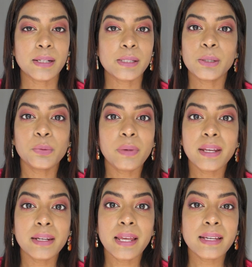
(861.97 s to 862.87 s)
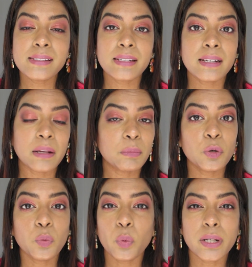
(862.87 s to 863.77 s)
I'll see you in my next, and let me
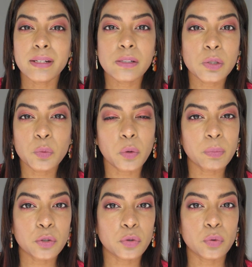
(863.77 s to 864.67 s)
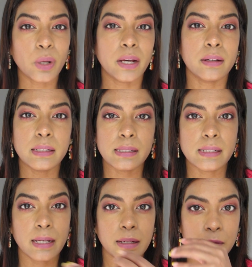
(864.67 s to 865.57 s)
know what else do you want me to do, like a
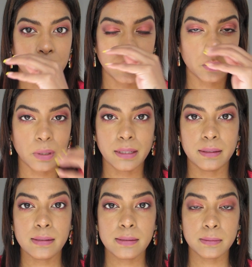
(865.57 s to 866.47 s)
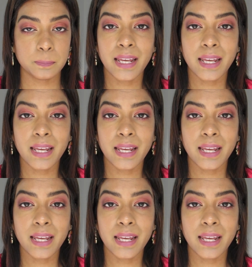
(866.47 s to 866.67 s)
detailed video like this,